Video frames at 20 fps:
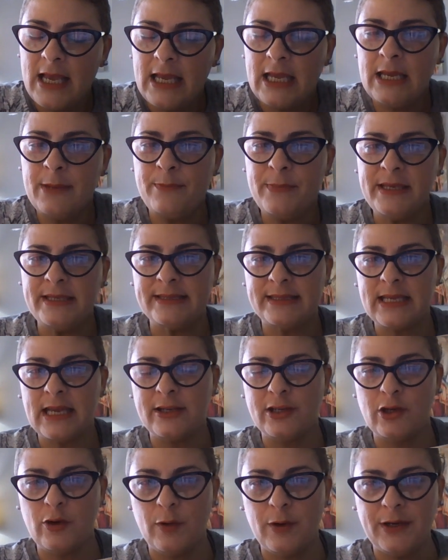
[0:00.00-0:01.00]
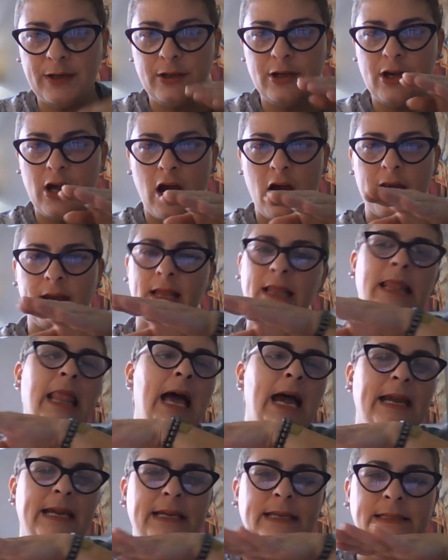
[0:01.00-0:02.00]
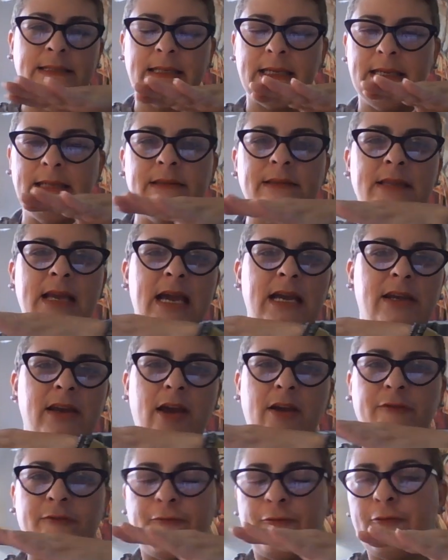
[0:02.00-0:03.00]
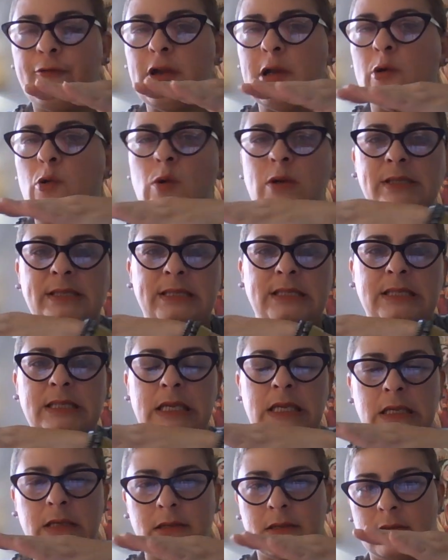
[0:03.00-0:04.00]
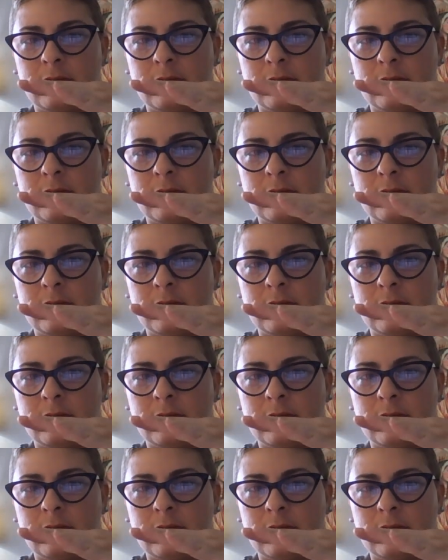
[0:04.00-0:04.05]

It means that you're not aligned in that frequency.